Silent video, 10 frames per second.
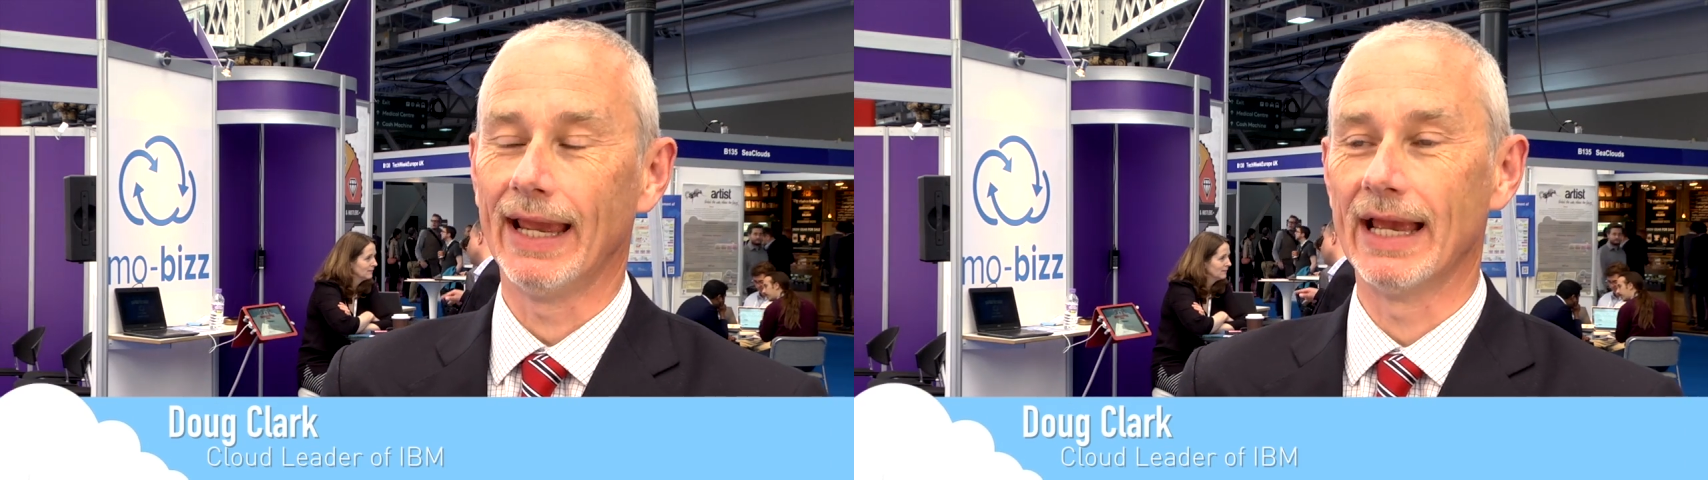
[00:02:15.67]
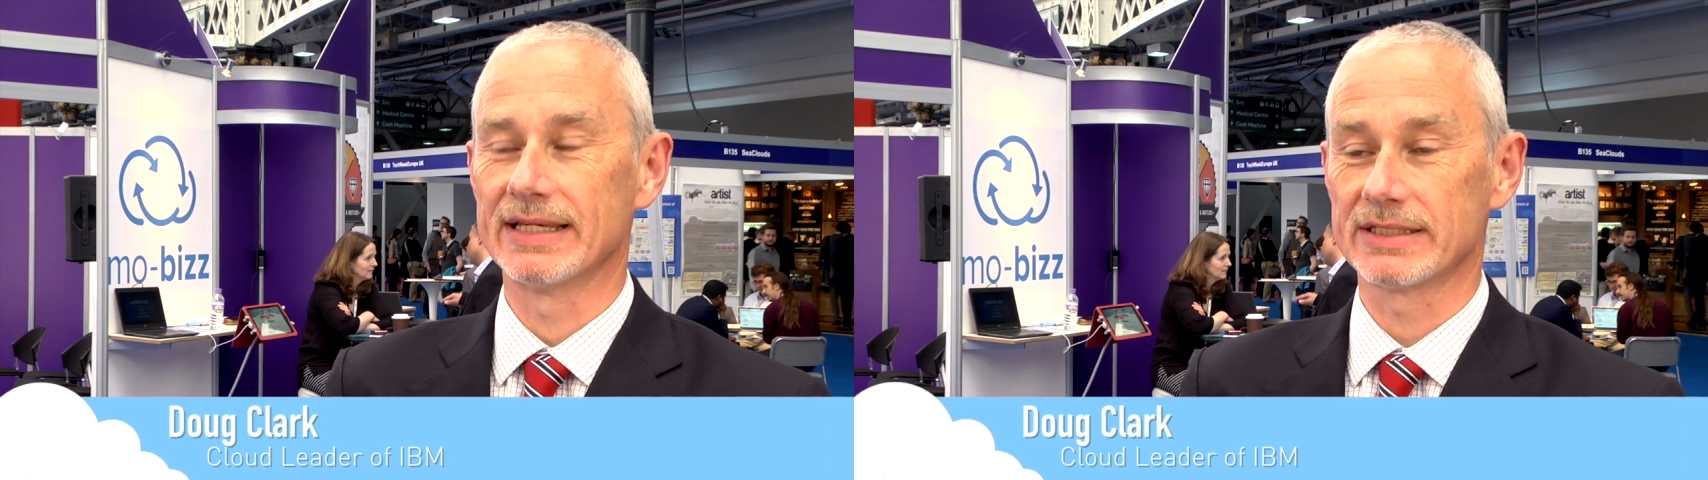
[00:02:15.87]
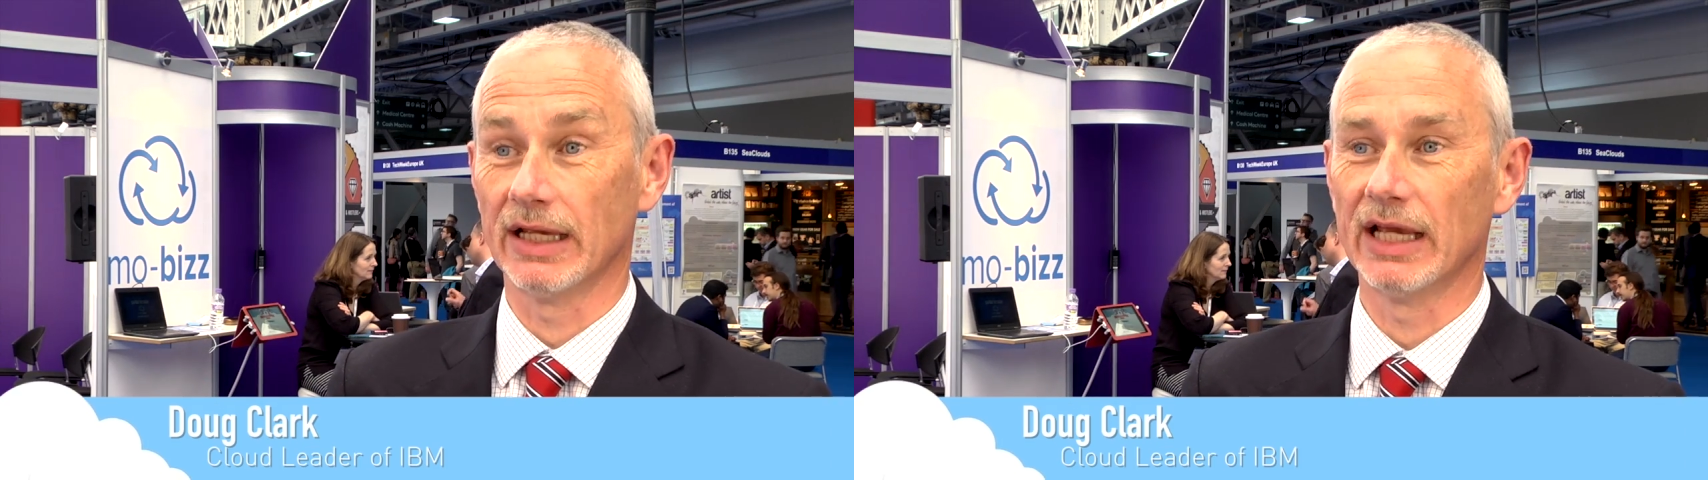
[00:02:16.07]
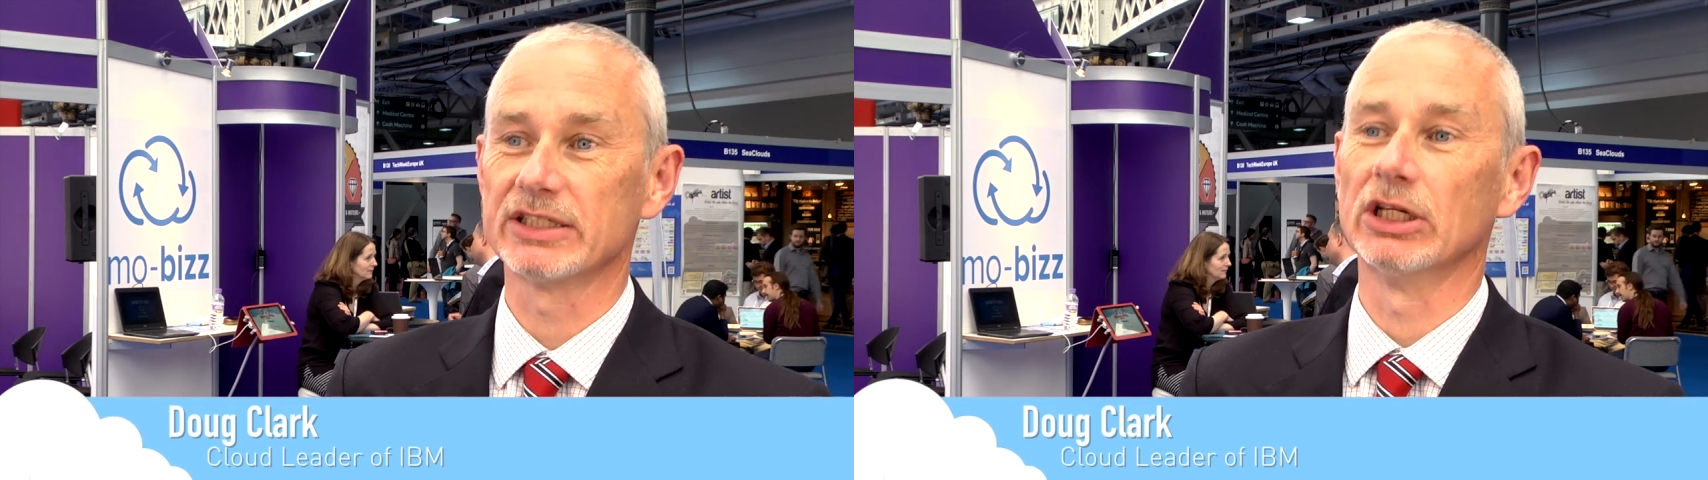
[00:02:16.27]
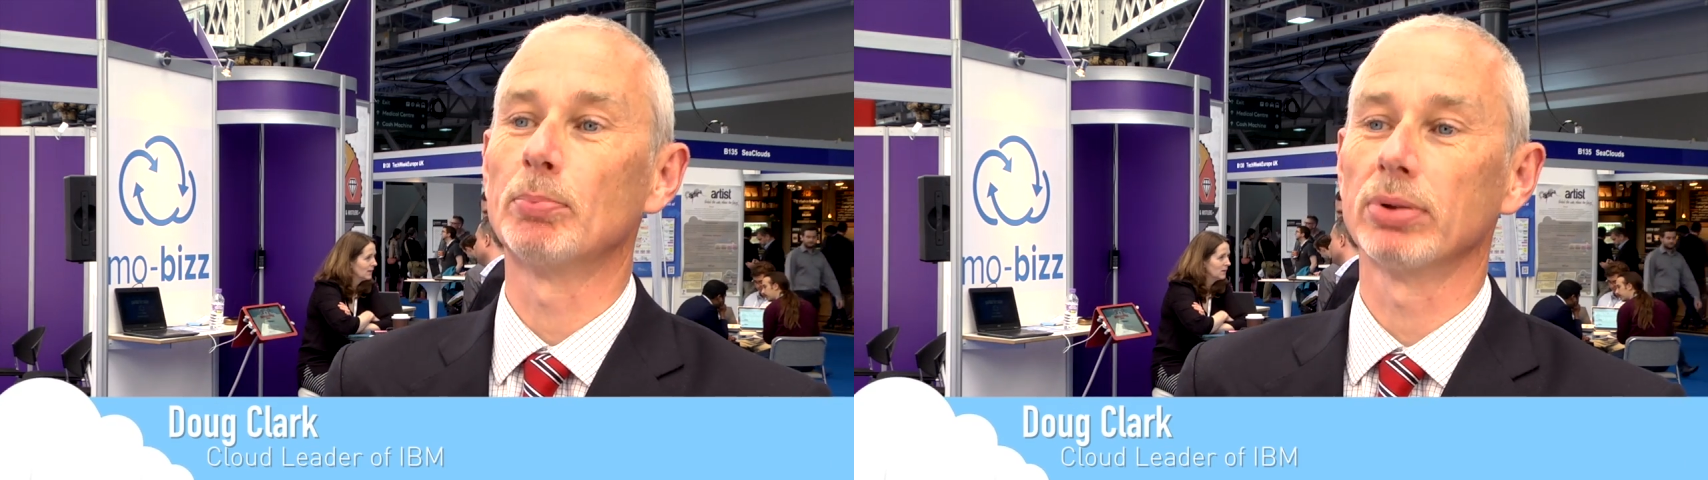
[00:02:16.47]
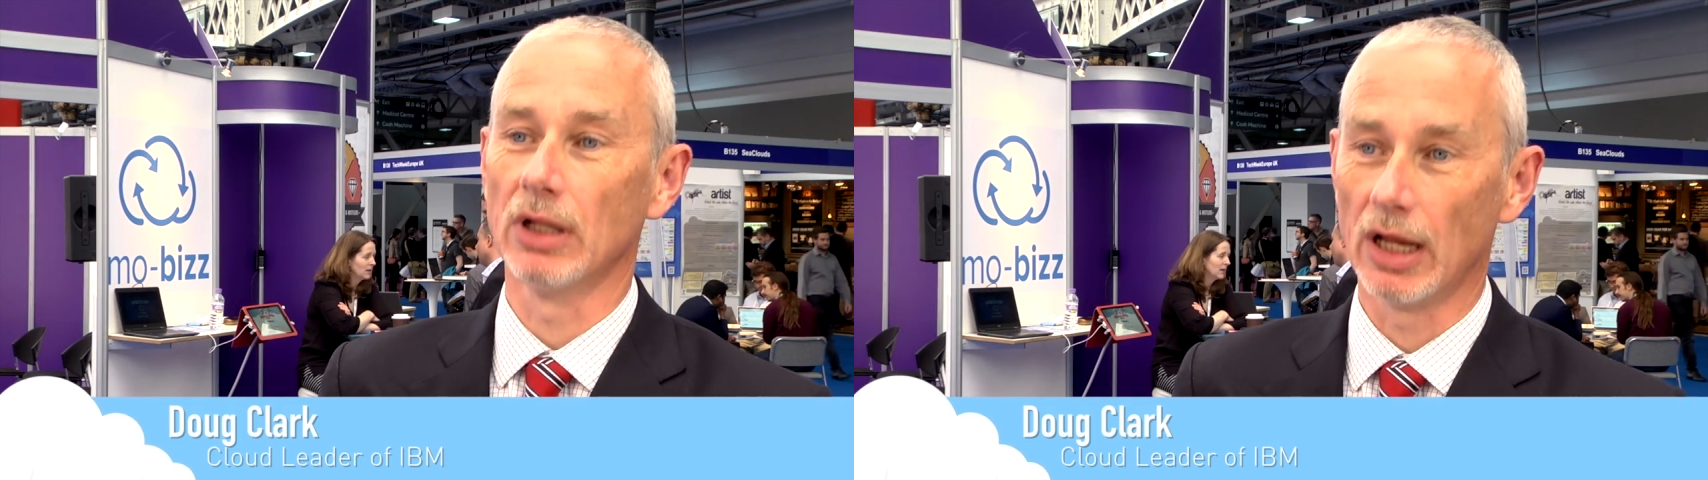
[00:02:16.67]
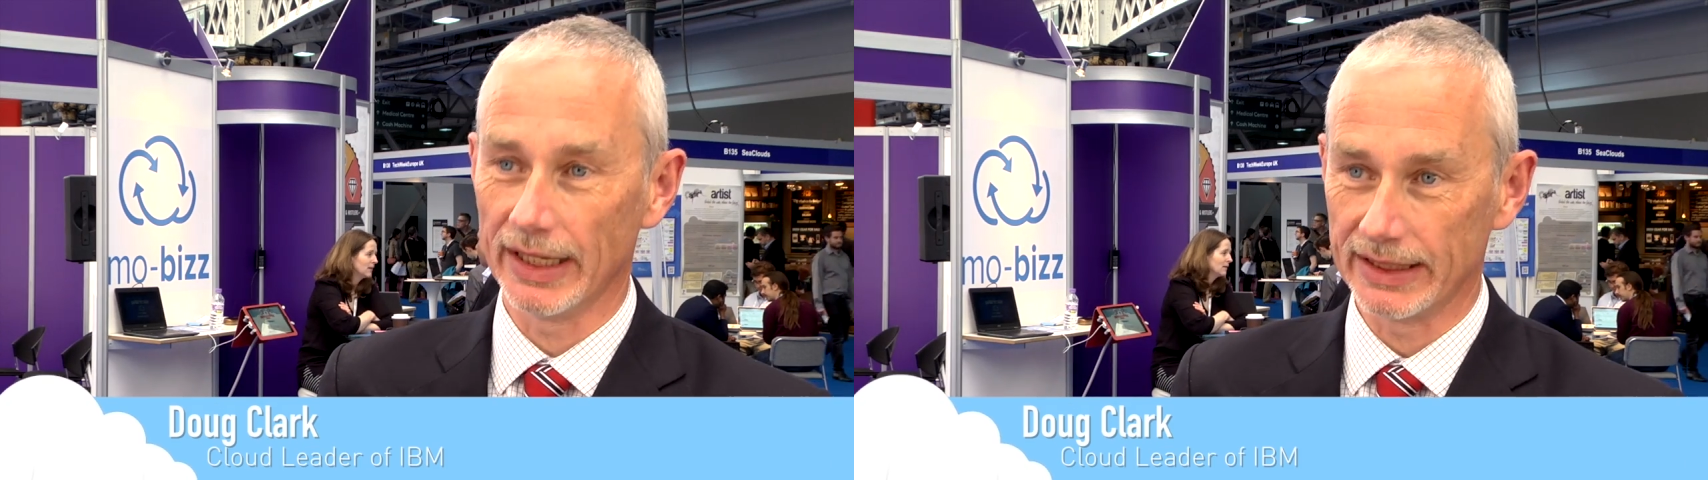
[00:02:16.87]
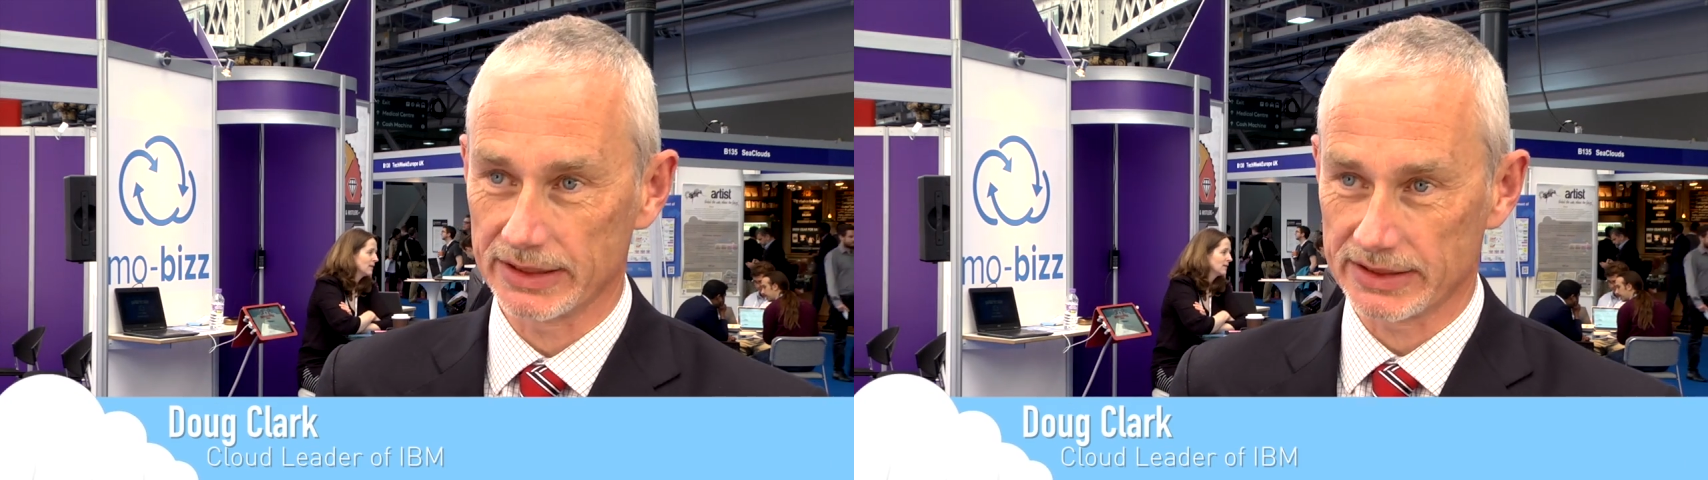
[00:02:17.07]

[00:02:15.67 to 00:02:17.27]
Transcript: as an applied